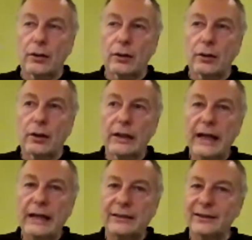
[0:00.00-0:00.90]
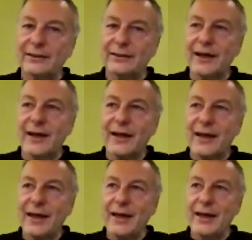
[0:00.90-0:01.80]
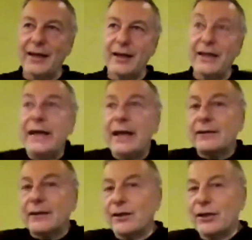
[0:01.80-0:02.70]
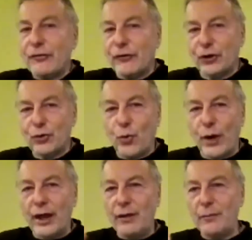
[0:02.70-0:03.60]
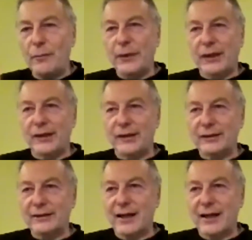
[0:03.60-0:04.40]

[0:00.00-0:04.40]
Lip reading: connected in yet a different way, because